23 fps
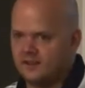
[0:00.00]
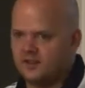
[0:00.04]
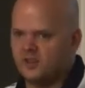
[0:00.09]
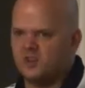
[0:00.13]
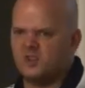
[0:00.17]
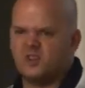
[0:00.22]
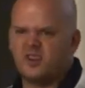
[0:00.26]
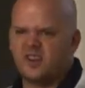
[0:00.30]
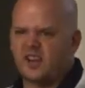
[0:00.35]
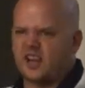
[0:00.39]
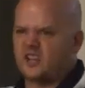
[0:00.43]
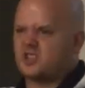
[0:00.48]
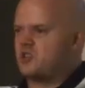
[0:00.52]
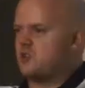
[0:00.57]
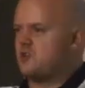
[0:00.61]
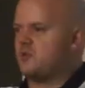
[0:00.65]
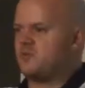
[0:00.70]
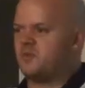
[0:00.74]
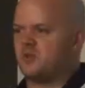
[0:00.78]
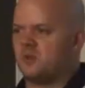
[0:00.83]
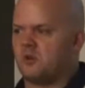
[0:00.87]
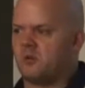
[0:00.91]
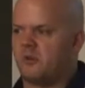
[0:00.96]
You can get through
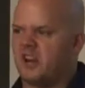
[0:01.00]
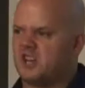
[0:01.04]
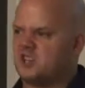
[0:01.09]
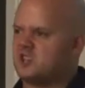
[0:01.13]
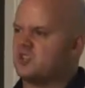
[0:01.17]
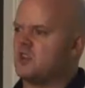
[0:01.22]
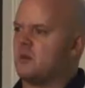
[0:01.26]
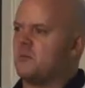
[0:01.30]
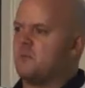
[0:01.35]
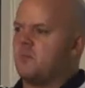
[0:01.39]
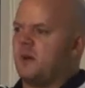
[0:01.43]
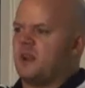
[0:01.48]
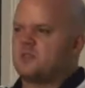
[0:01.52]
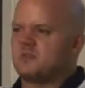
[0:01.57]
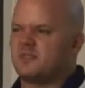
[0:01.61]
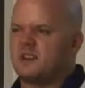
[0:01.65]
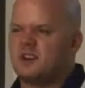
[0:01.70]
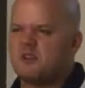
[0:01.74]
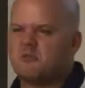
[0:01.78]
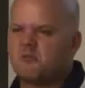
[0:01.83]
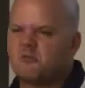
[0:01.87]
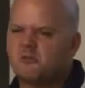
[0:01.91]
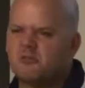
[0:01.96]
full range dumbbells
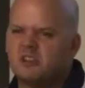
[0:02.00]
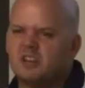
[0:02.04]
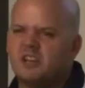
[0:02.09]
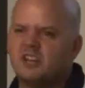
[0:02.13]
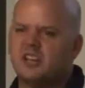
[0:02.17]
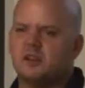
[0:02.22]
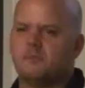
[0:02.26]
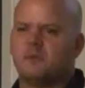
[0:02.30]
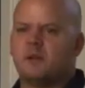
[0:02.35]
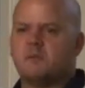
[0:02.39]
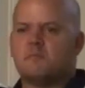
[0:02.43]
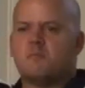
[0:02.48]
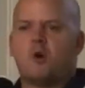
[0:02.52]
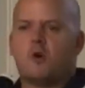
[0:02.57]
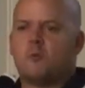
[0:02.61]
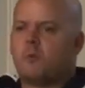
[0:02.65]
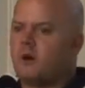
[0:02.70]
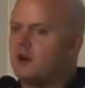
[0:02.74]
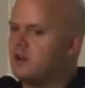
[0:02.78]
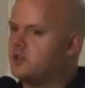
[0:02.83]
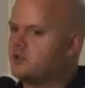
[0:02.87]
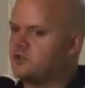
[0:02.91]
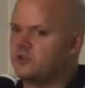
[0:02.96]
without really being
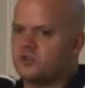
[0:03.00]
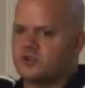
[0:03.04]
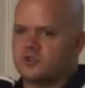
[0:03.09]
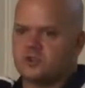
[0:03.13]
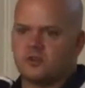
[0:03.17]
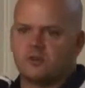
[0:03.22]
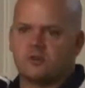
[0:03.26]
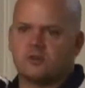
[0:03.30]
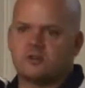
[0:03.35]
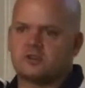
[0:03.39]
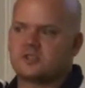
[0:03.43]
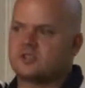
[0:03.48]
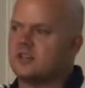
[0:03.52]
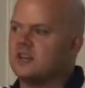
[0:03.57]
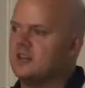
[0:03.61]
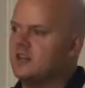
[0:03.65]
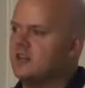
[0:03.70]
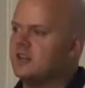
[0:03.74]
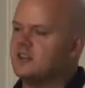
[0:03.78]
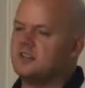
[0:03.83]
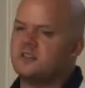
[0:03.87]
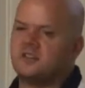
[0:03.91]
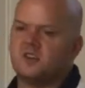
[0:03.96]
mobile through your shoulders.
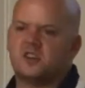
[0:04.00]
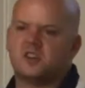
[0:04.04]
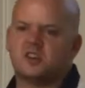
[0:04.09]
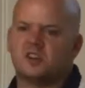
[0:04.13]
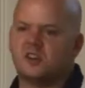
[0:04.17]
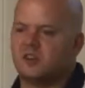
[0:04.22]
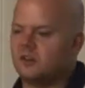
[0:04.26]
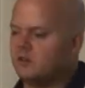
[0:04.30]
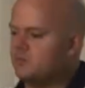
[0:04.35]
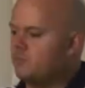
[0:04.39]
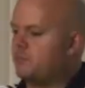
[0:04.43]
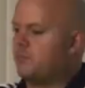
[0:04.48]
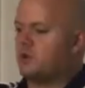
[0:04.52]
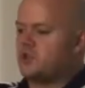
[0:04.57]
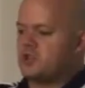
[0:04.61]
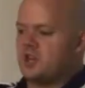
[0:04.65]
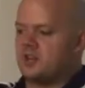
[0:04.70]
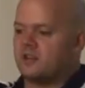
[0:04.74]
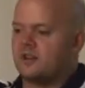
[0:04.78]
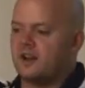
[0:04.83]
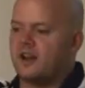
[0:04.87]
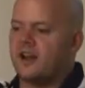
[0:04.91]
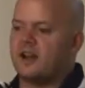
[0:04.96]
You can push
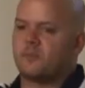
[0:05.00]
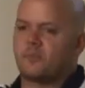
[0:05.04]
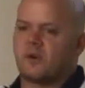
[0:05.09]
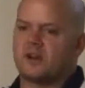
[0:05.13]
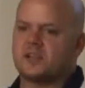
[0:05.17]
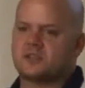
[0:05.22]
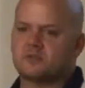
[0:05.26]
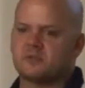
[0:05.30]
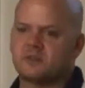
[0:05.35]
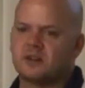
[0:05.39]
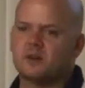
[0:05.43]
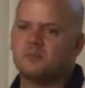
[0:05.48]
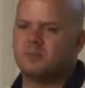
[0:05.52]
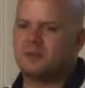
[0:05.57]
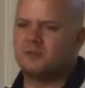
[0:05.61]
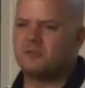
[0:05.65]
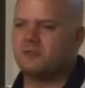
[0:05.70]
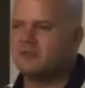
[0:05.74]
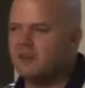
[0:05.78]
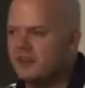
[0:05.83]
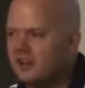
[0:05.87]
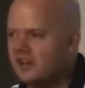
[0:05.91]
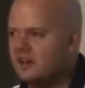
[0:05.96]
on the leg press without being
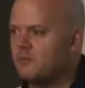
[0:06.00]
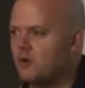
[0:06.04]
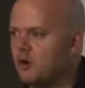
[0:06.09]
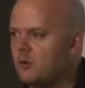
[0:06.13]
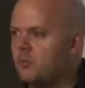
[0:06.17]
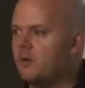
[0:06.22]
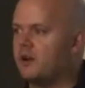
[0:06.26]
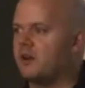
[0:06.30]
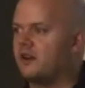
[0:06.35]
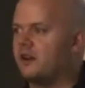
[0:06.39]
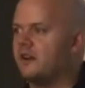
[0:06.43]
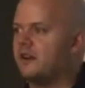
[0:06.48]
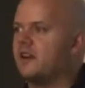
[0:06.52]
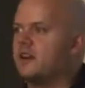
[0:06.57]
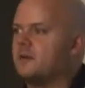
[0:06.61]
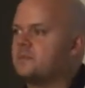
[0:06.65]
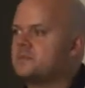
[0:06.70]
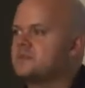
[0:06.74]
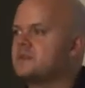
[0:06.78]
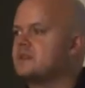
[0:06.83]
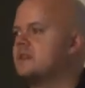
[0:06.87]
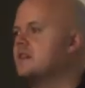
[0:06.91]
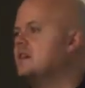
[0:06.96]
really mobile in the
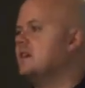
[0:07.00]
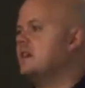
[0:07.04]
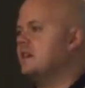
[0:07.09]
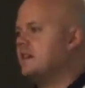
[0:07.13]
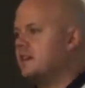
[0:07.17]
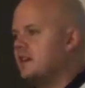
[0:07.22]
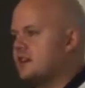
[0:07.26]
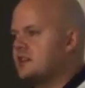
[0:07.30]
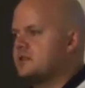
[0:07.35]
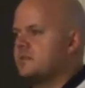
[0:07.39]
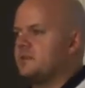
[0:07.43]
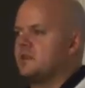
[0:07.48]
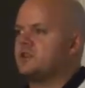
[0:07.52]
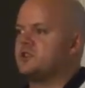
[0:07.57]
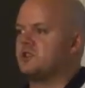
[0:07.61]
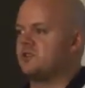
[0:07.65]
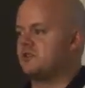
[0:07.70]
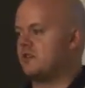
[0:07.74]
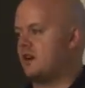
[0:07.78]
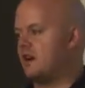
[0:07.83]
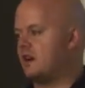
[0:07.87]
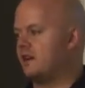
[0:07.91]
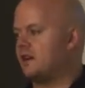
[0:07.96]
hips. Next minute
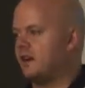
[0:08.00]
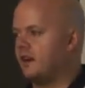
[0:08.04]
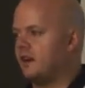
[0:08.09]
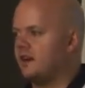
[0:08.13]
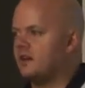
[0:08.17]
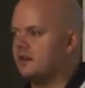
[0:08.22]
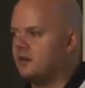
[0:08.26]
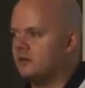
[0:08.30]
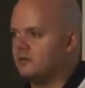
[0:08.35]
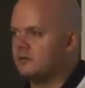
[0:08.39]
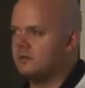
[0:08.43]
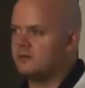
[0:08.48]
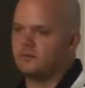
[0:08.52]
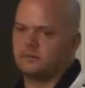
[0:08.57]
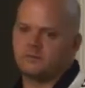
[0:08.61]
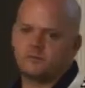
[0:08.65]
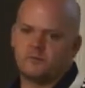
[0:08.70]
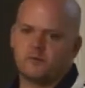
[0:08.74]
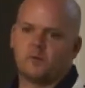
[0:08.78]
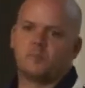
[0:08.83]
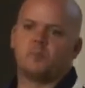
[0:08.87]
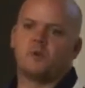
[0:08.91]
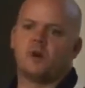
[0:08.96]
you're on uh, the, the
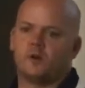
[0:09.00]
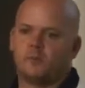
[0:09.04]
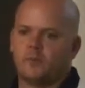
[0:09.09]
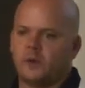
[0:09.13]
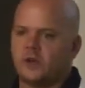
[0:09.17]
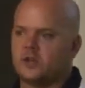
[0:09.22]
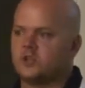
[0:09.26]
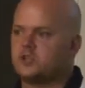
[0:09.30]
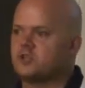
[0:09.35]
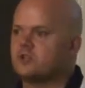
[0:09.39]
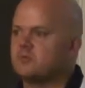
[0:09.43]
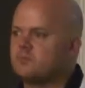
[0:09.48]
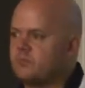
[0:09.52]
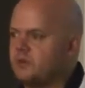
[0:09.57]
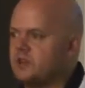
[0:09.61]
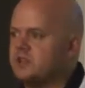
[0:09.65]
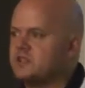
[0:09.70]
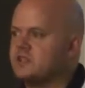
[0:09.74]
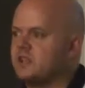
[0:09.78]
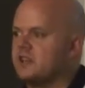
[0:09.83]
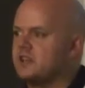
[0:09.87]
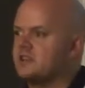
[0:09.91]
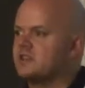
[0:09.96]
football pitch
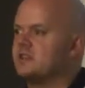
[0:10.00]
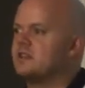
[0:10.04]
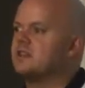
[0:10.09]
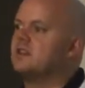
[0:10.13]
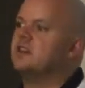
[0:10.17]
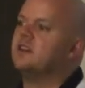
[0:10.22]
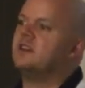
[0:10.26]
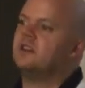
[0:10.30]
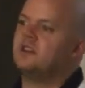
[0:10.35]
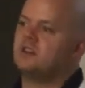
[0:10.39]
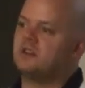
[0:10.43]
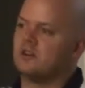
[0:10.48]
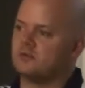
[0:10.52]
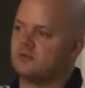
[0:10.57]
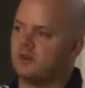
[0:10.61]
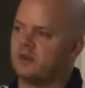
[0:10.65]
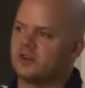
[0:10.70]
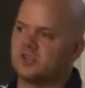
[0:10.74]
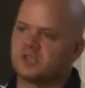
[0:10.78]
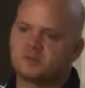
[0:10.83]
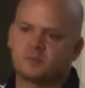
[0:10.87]
pre-season, you're running